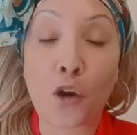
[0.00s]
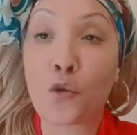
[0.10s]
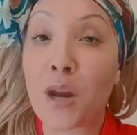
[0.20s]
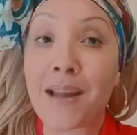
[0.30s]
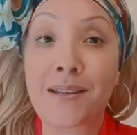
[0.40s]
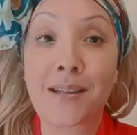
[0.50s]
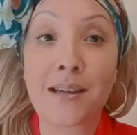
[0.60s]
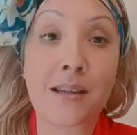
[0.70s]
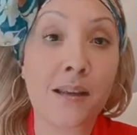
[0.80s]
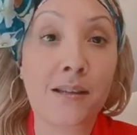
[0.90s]
create
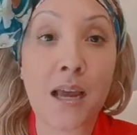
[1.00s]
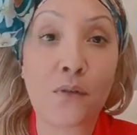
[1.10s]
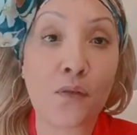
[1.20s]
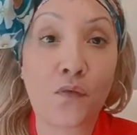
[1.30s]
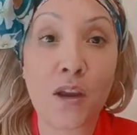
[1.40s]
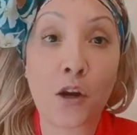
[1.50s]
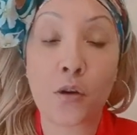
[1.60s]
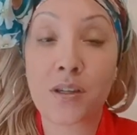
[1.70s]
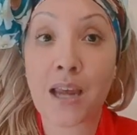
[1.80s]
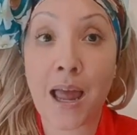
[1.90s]
six and seven
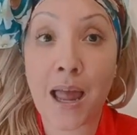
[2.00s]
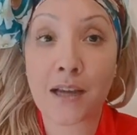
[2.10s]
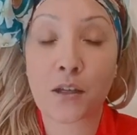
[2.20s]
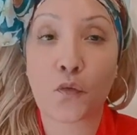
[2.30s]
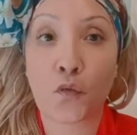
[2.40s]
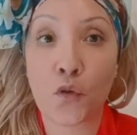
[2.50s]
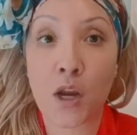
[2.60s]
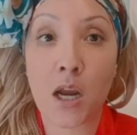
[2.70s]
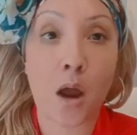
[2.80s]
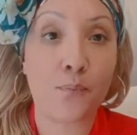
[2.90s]
figure tax
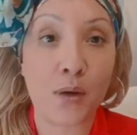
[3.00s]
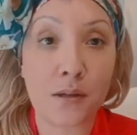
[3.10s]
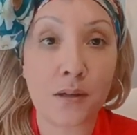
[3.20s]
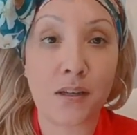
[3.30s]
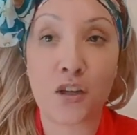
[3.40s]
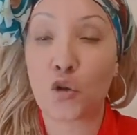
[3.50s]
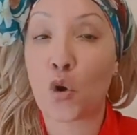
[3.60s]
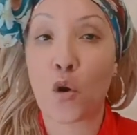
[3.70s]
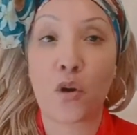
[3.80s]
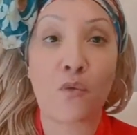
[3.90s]
free businesses. You
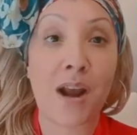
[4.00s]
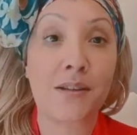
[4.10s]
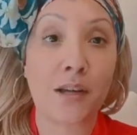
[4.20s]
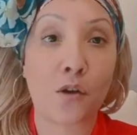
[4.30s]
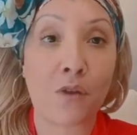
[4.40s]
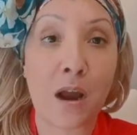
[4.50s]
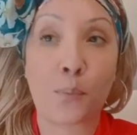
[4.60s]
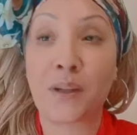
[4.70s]
heard it right. Stick around.